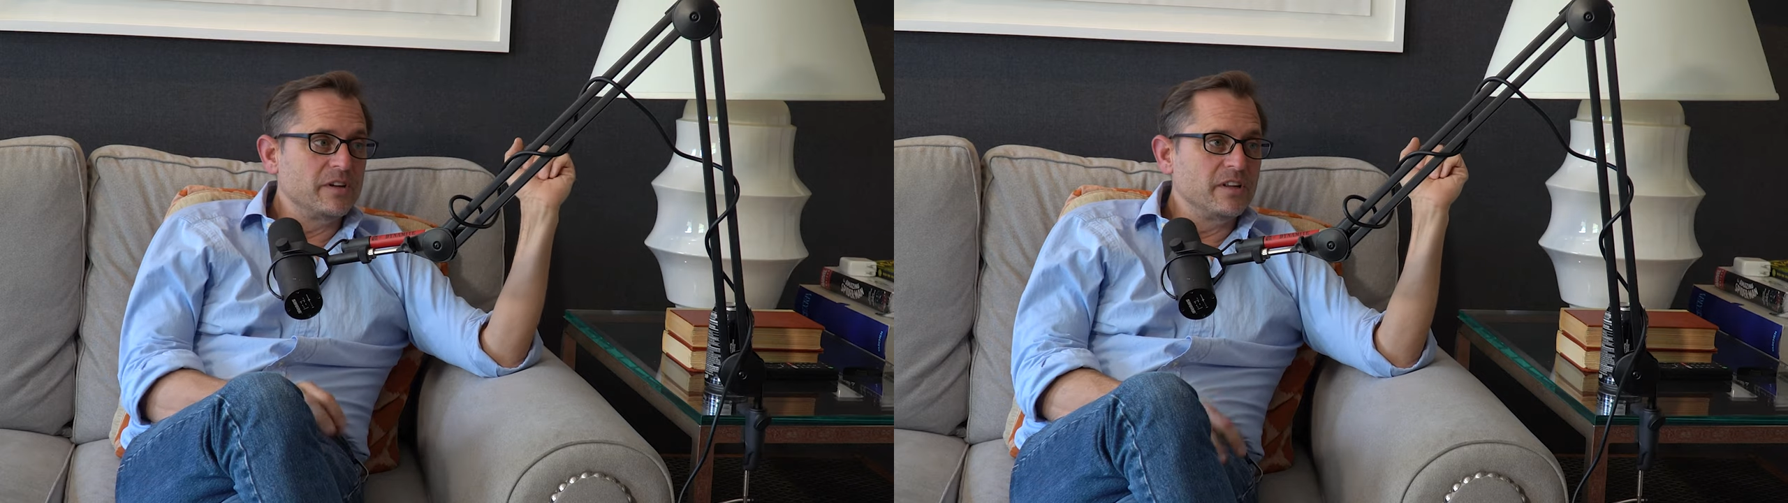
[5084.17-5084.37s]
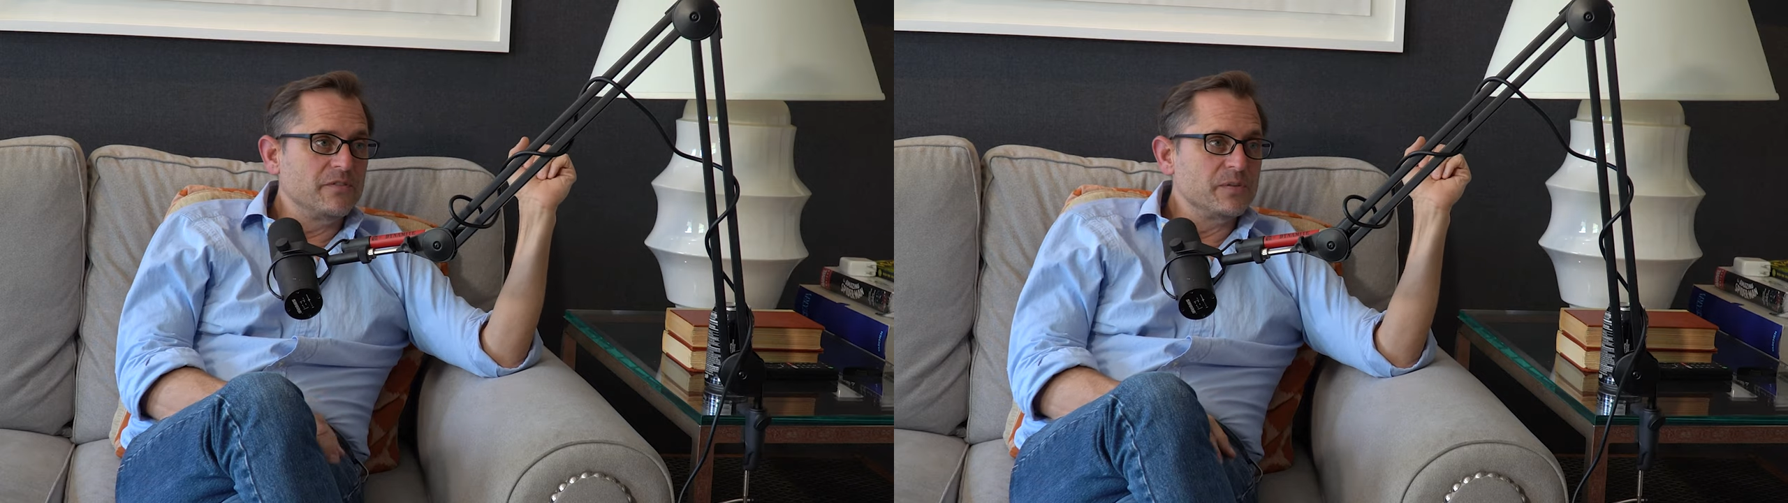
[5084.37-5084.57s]

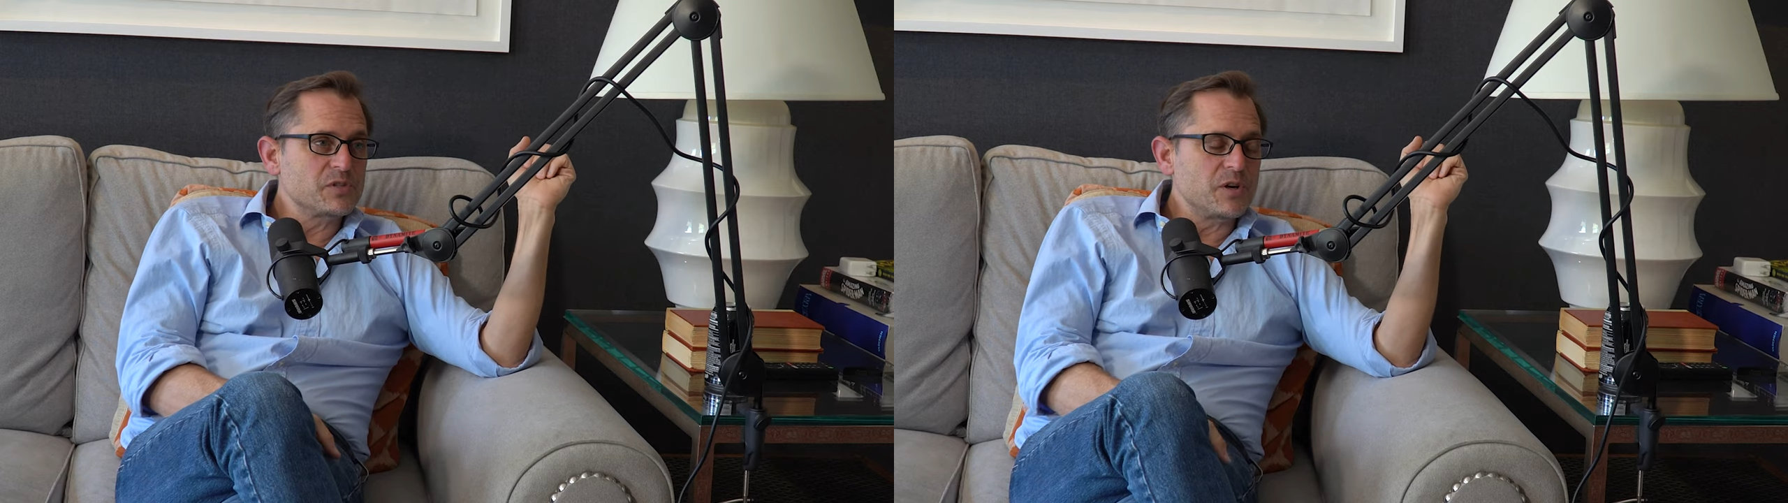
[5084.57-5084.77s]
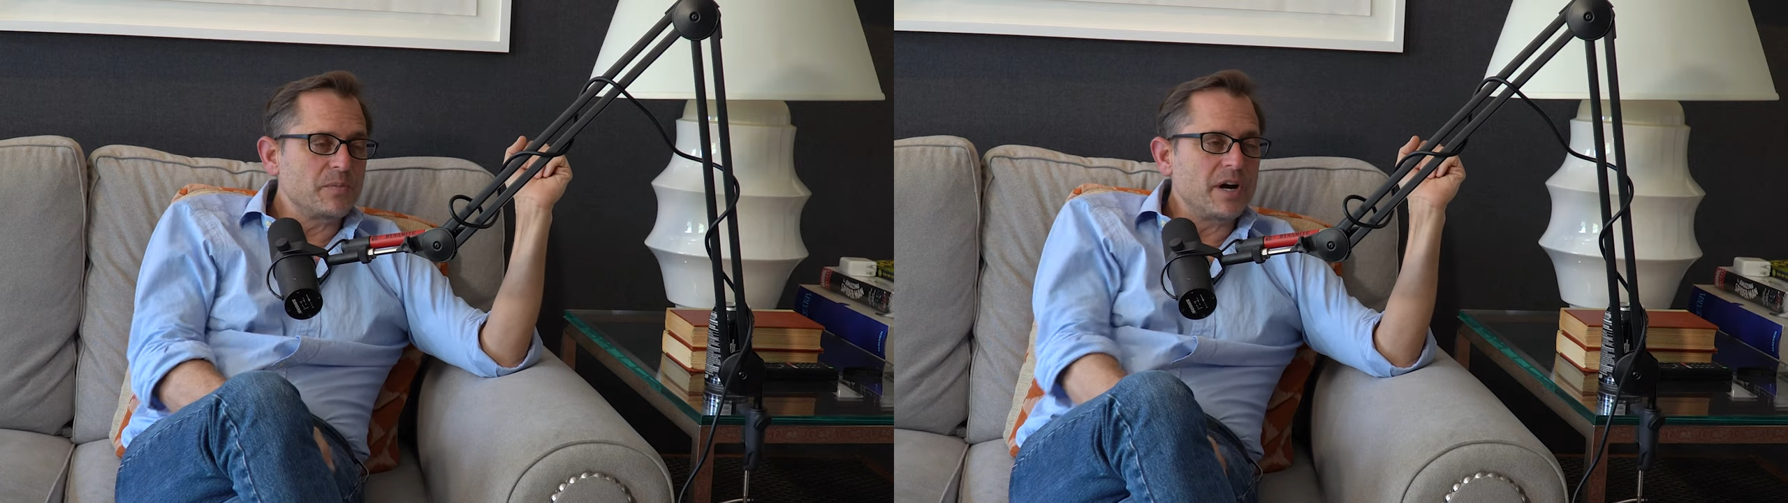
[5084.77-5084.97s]
He loved them
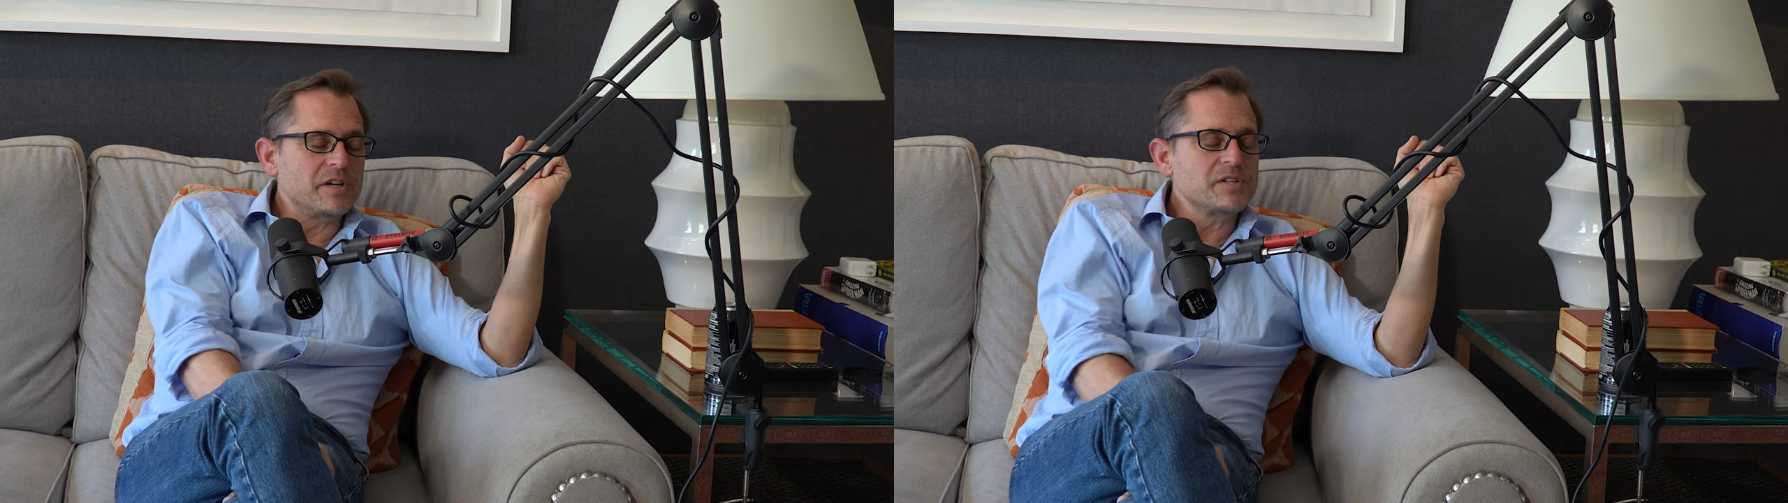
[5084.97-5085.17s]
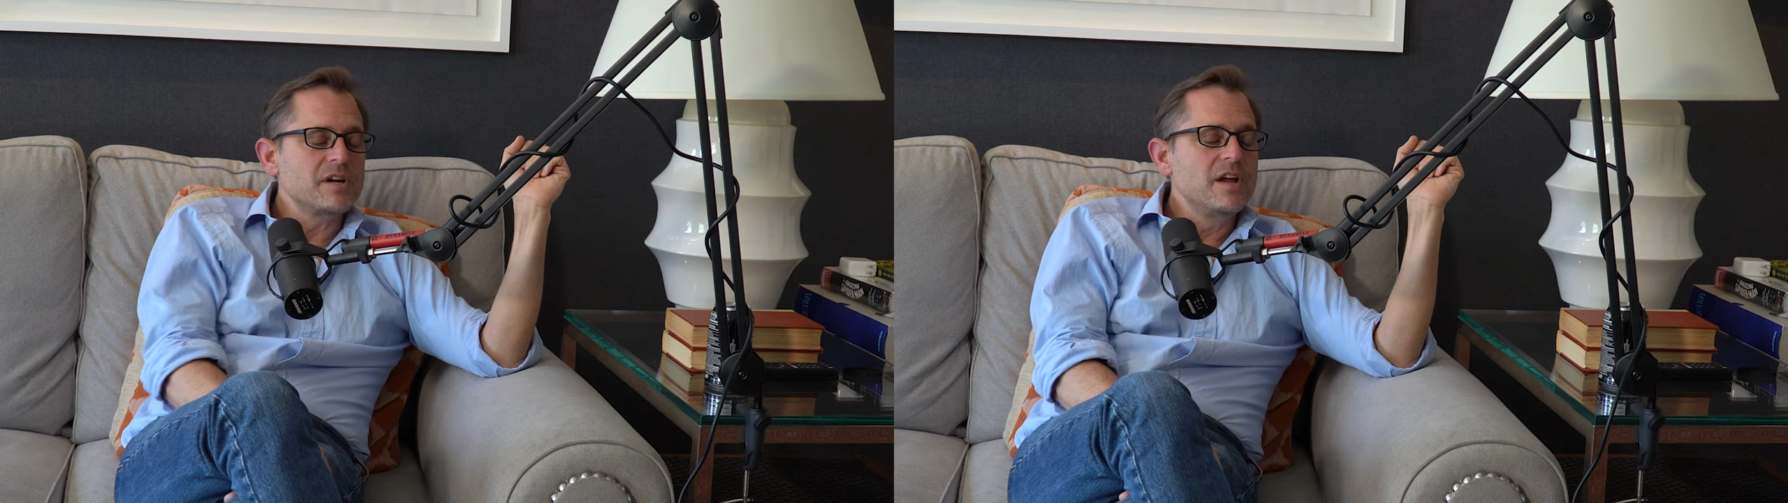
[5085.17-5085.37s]
so
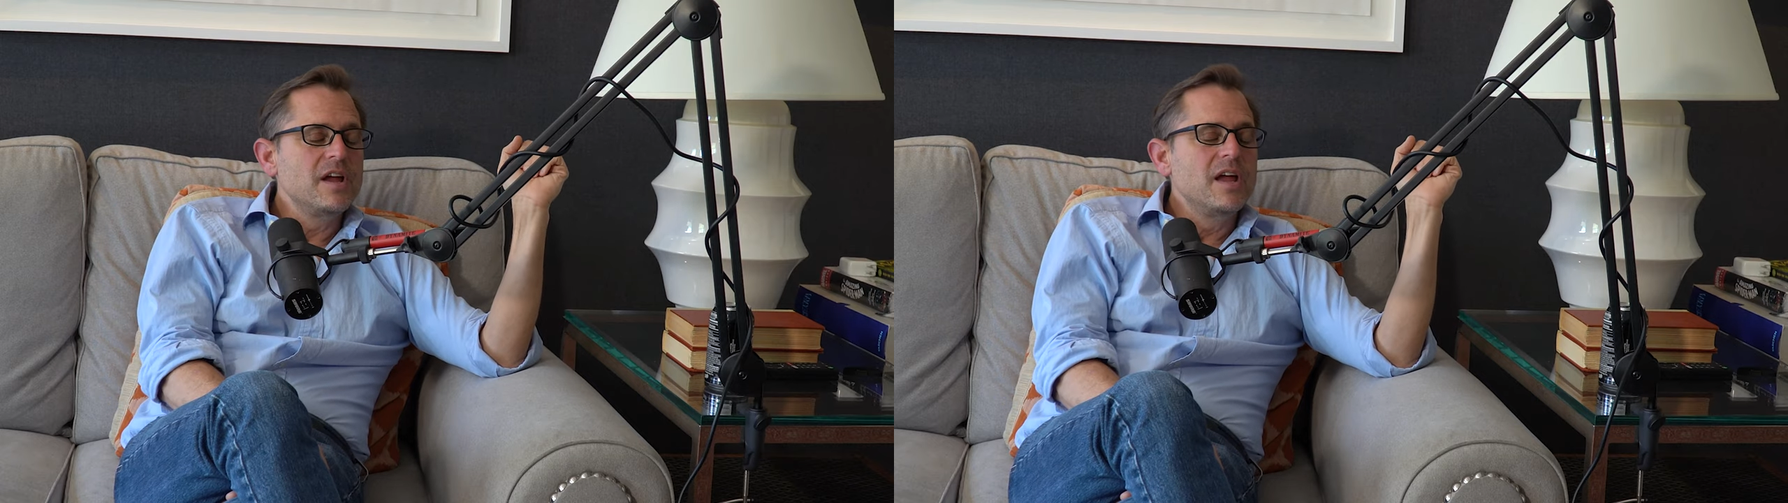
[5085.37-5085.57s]
much. Yeah.